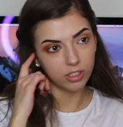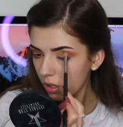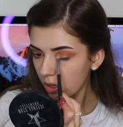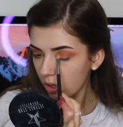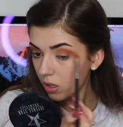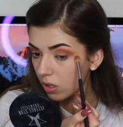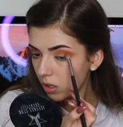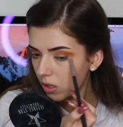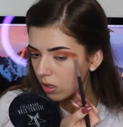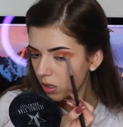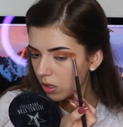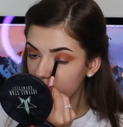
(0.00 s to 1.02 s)

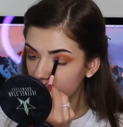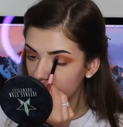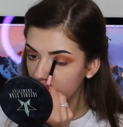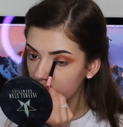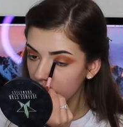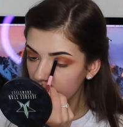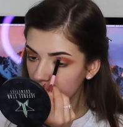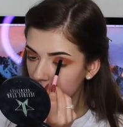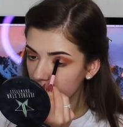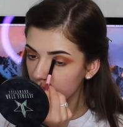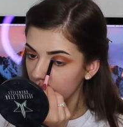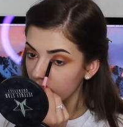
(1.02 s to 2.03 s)

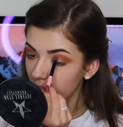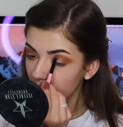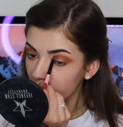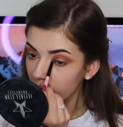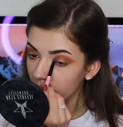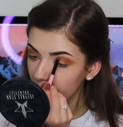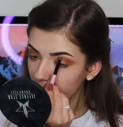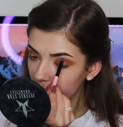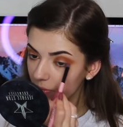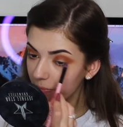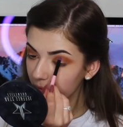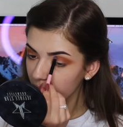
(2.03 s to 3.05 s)

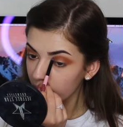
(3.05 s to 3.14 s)
(no one is talking)